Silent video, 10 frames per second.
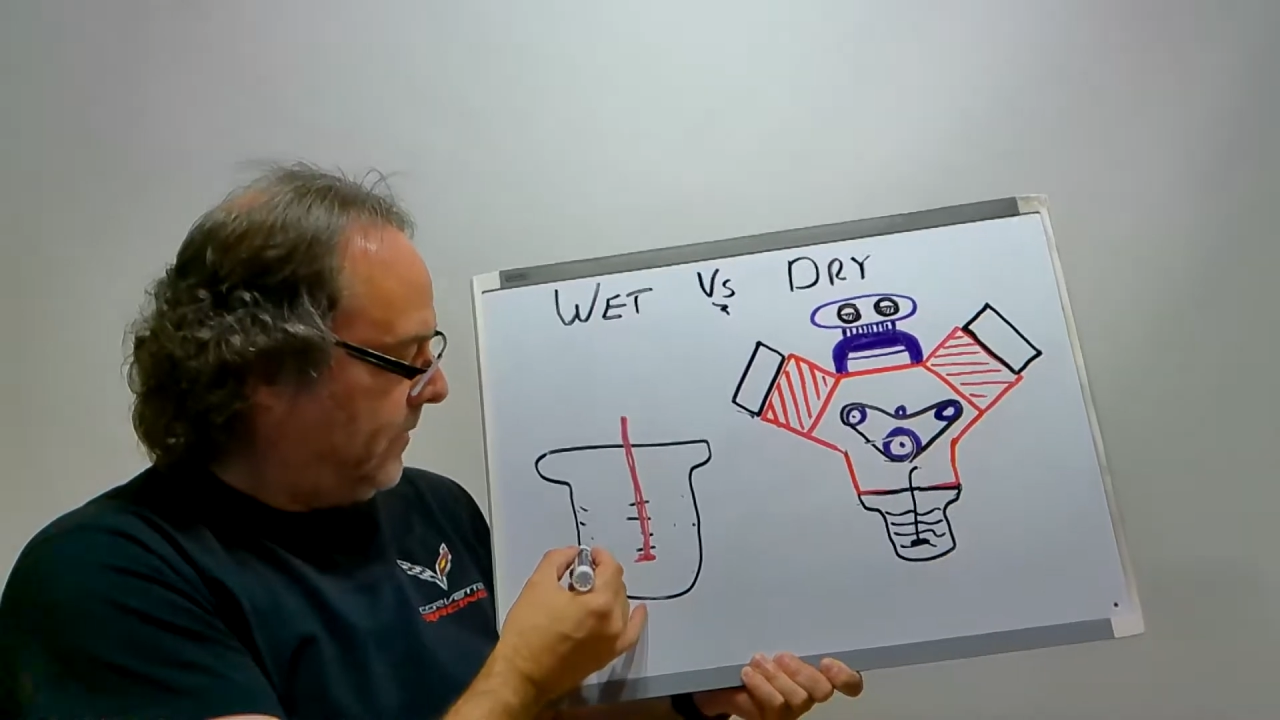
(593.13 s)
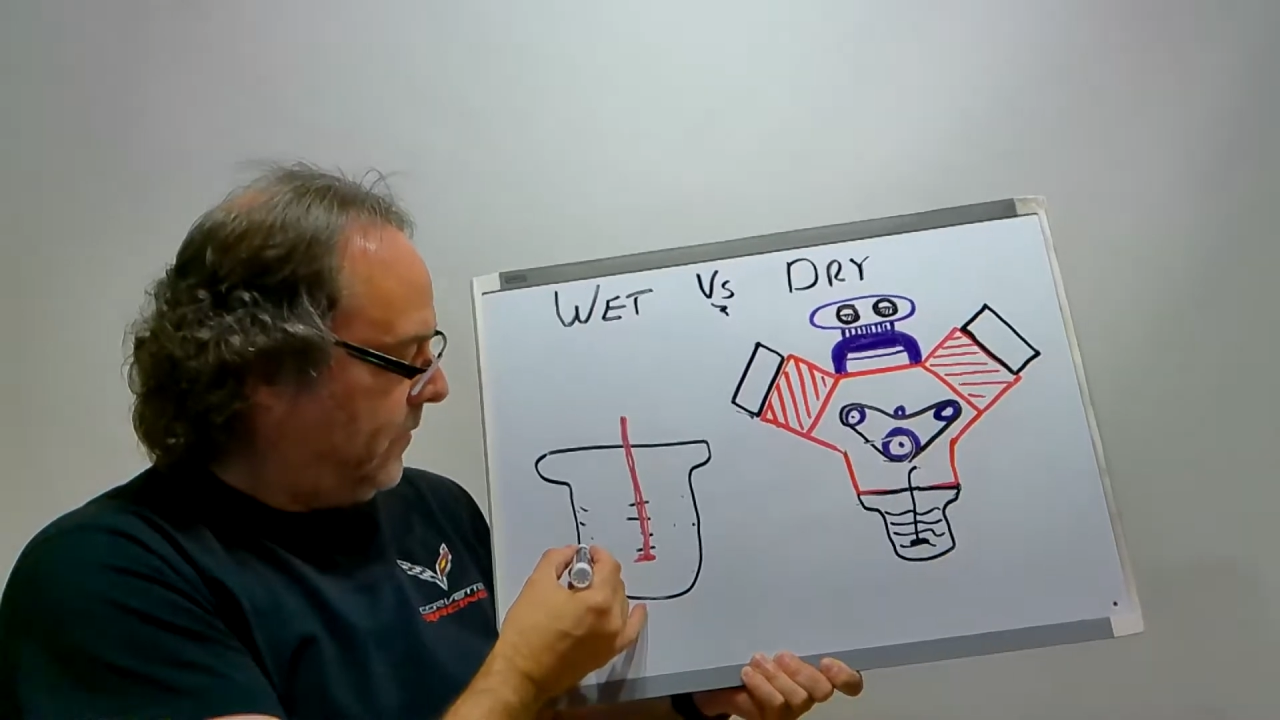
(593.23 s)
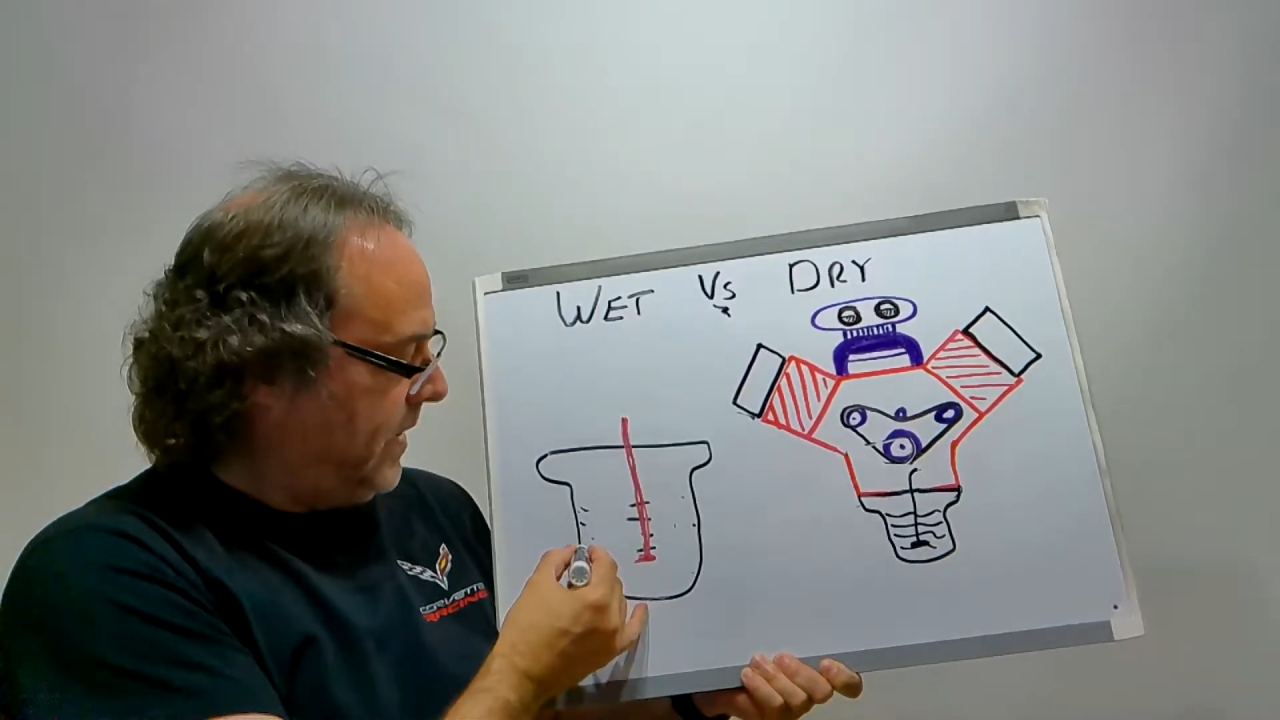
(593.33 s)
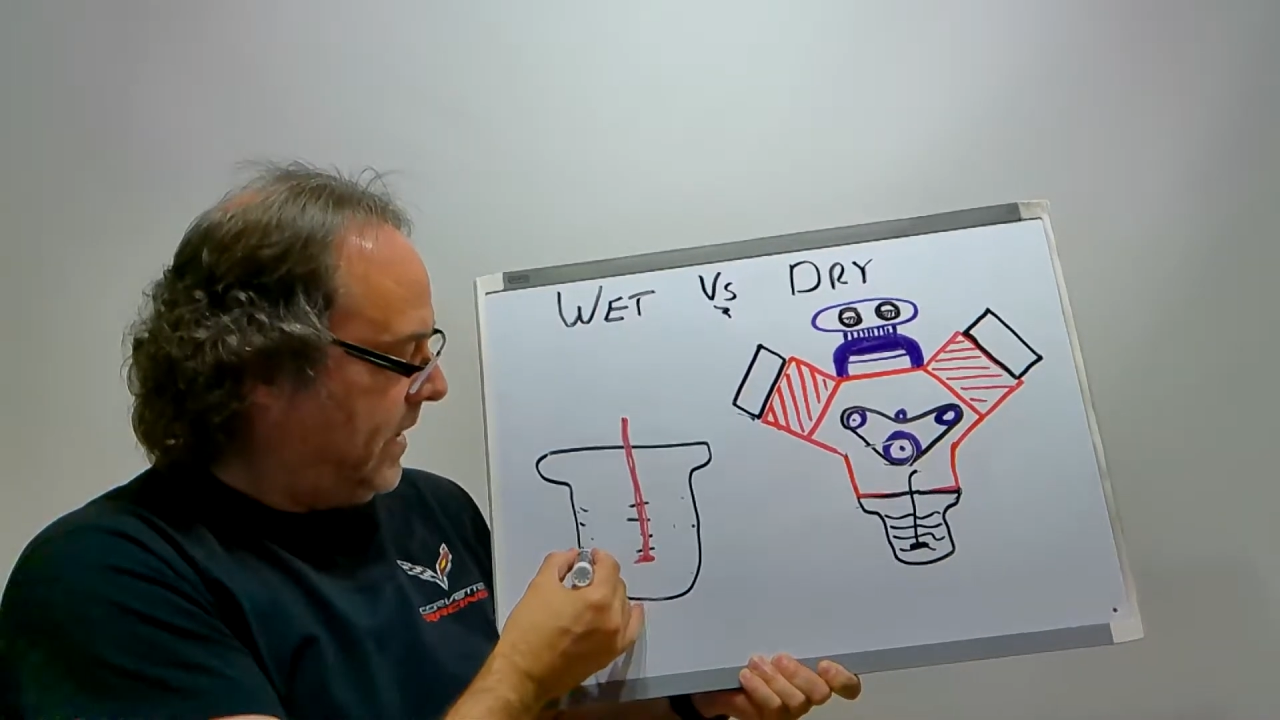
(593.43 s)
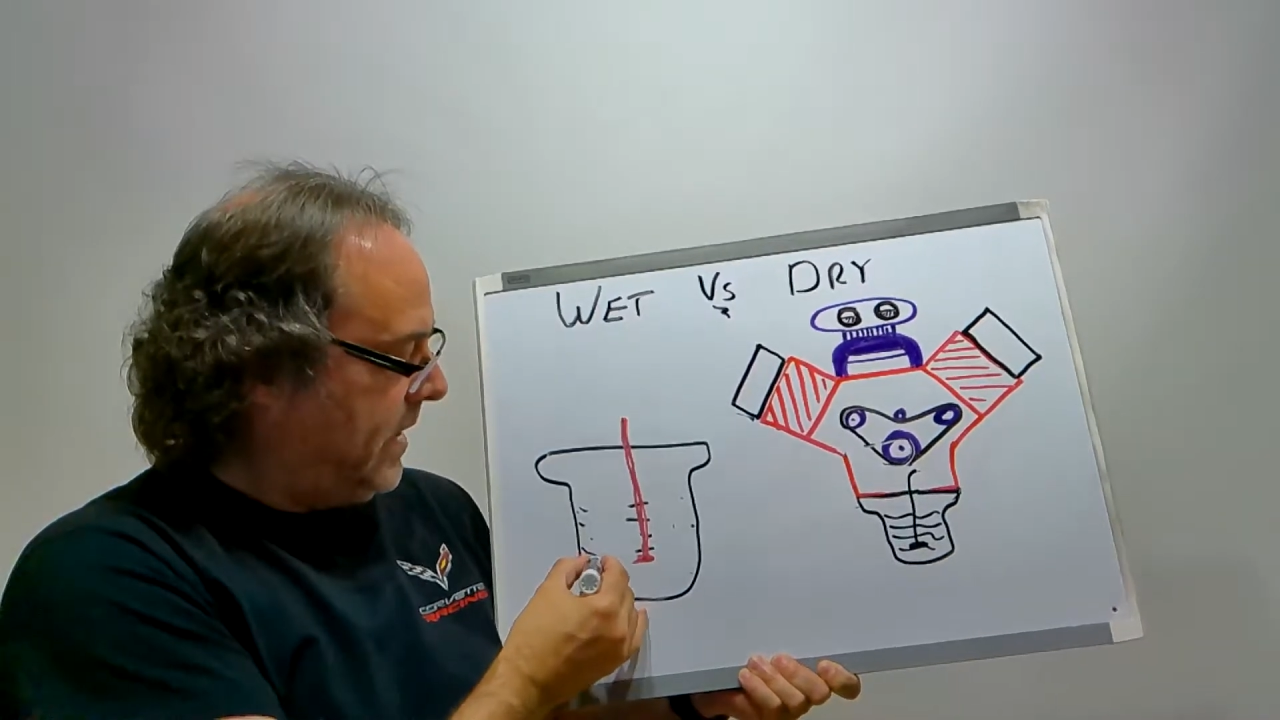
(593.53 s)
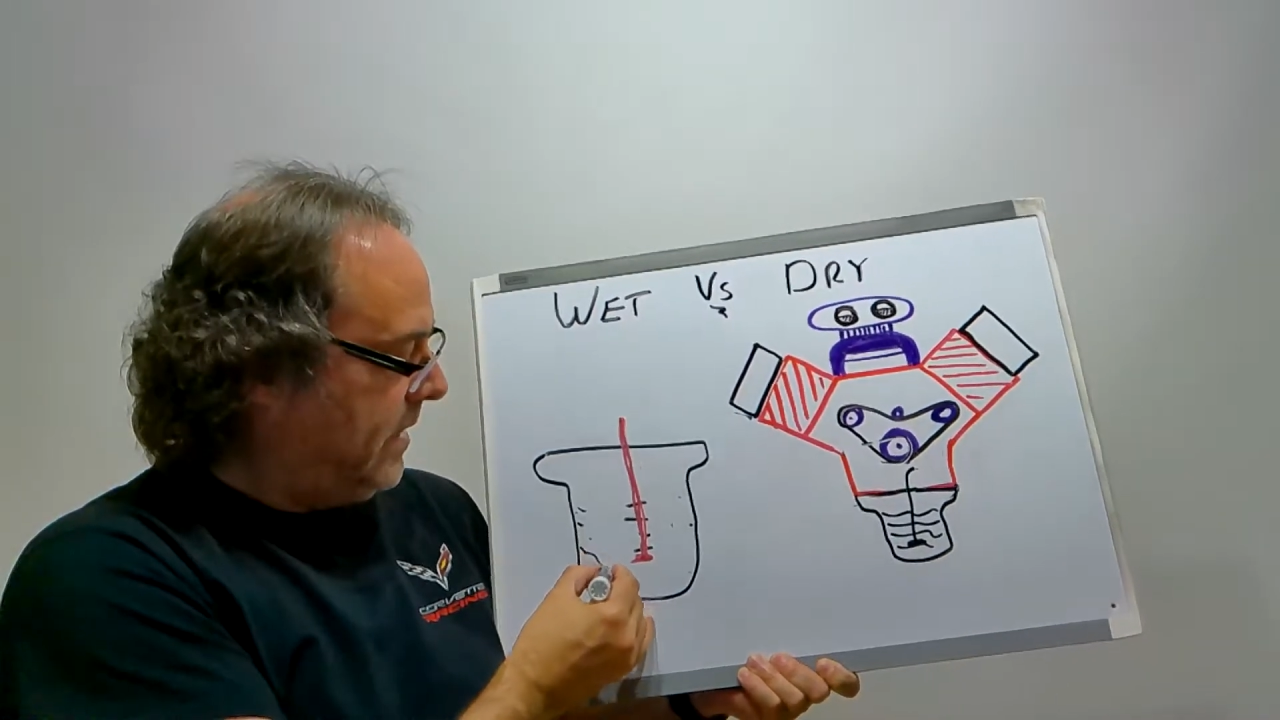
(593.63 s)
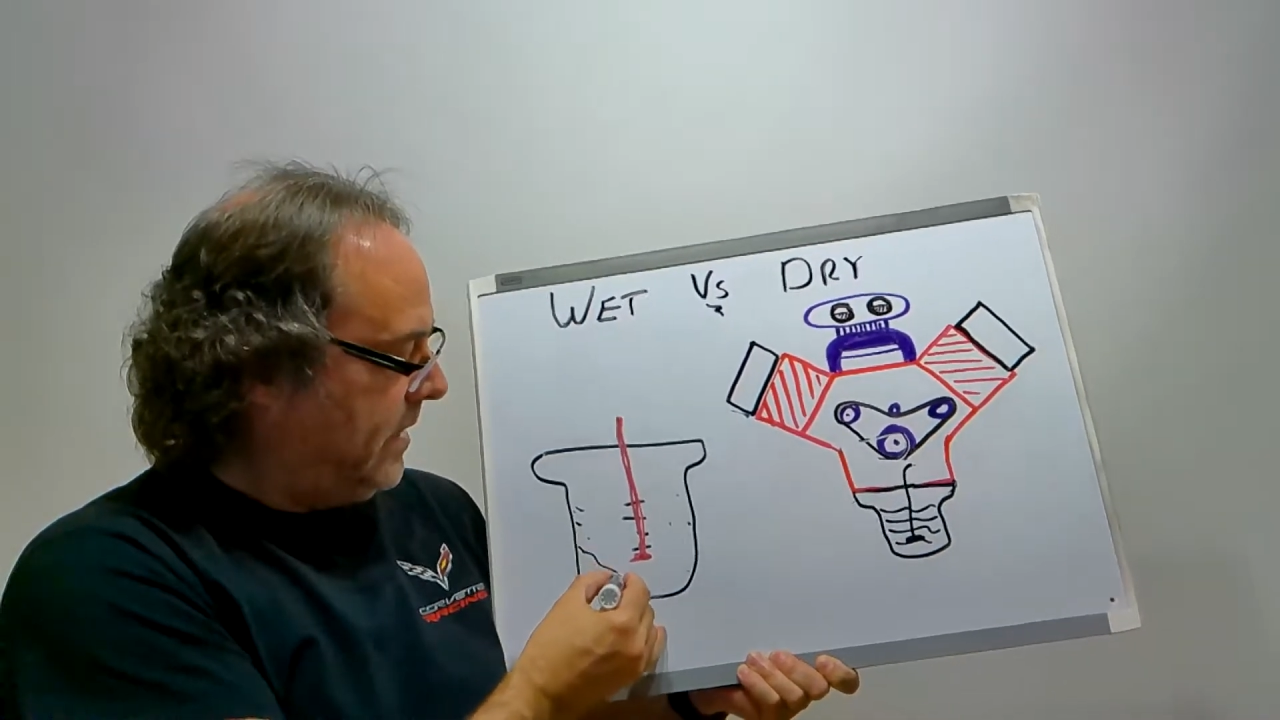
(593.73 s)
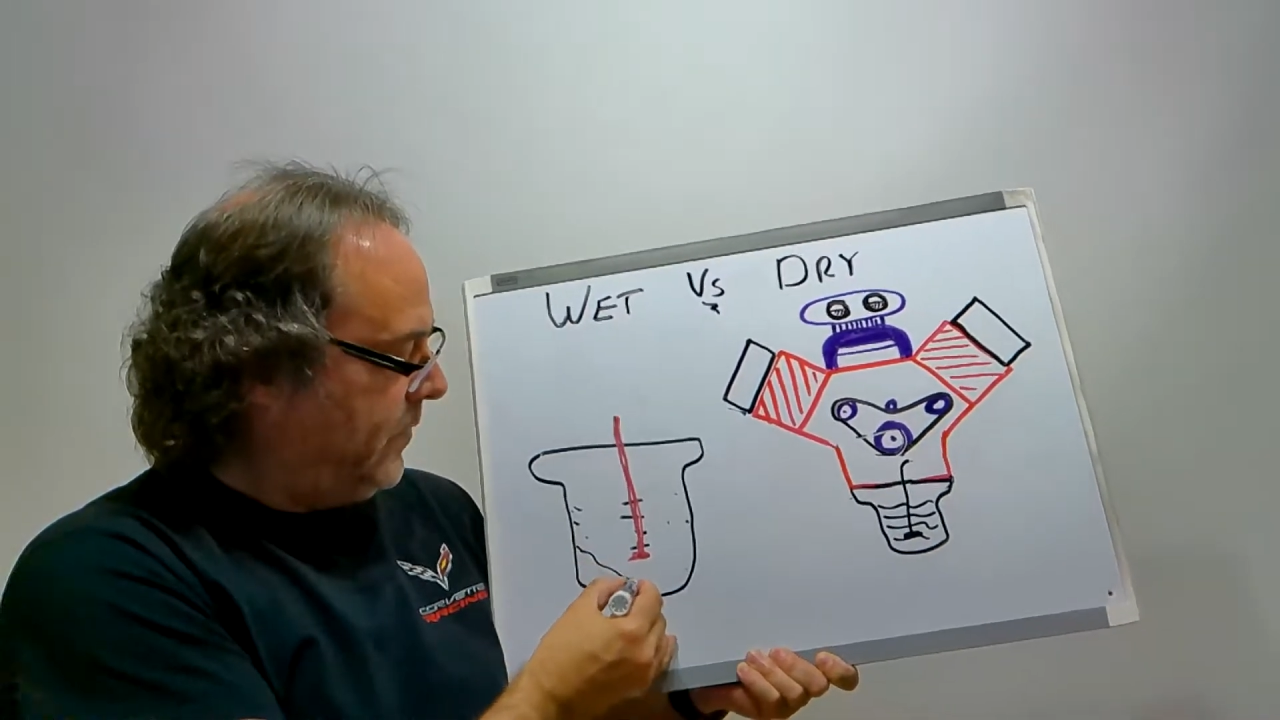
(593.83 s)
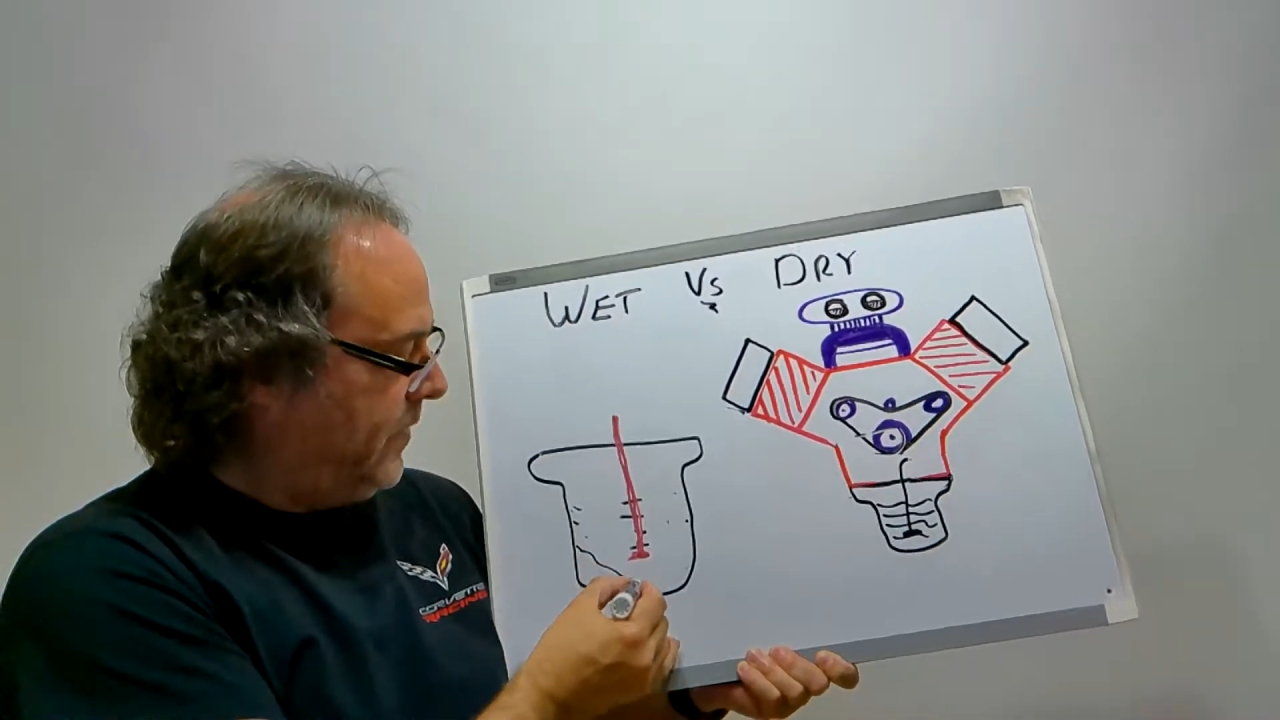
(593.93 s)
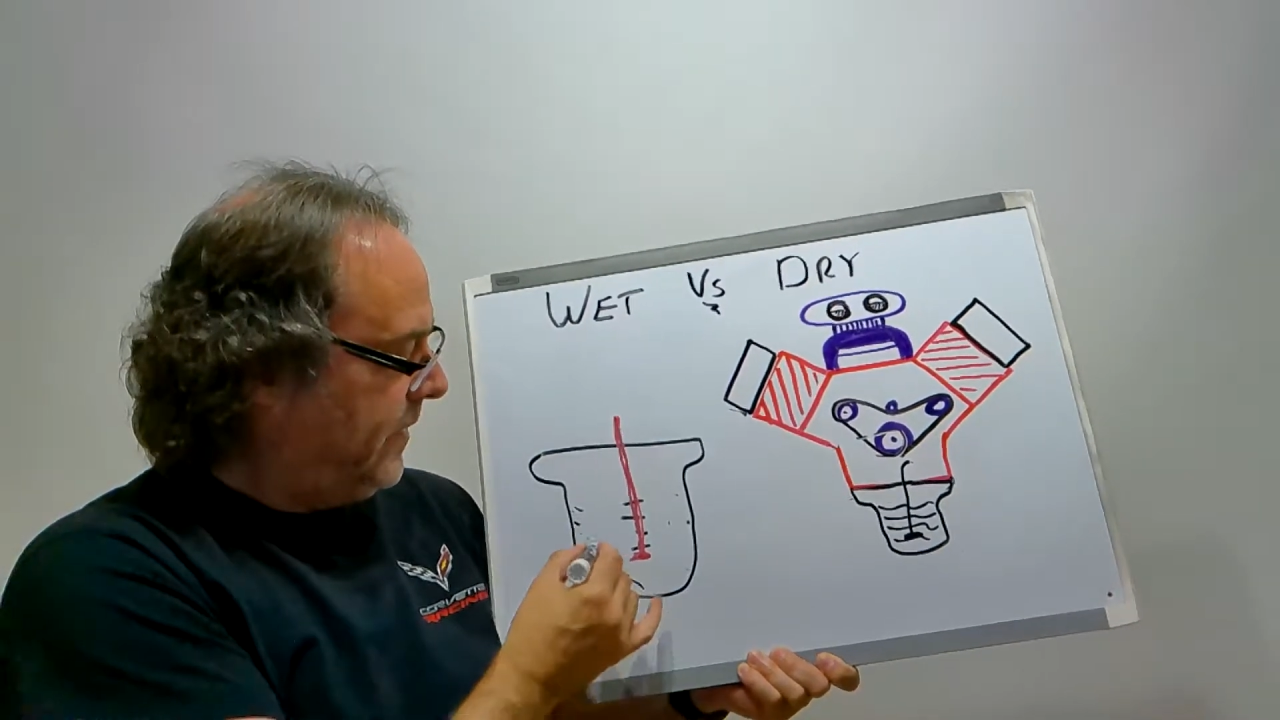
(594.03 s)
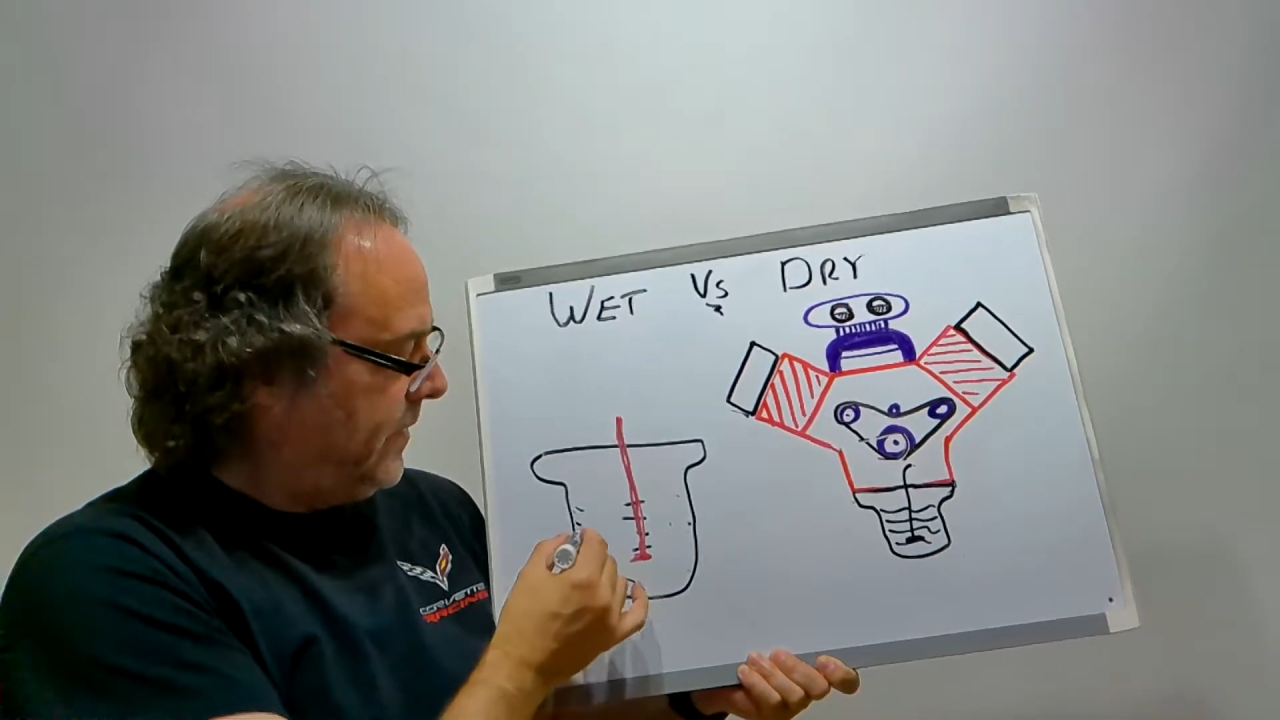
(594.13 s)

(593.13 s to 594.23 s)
we end up with